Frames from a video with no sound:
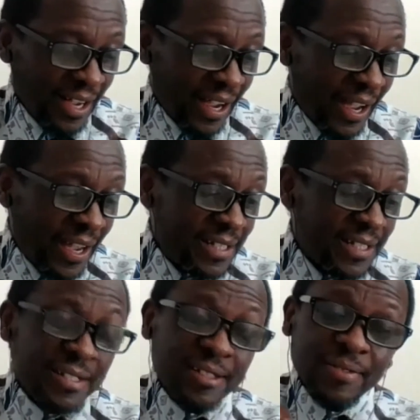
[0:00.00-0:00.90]
And
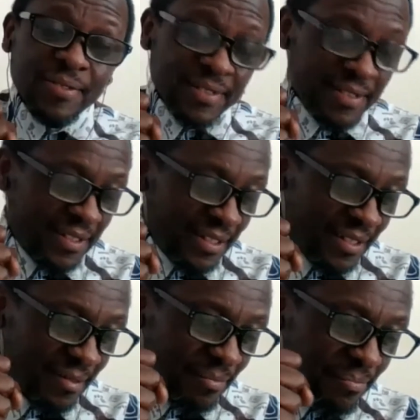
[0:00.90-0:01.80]

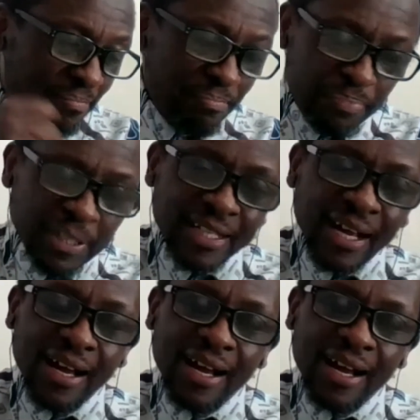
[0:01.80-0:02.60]
Peter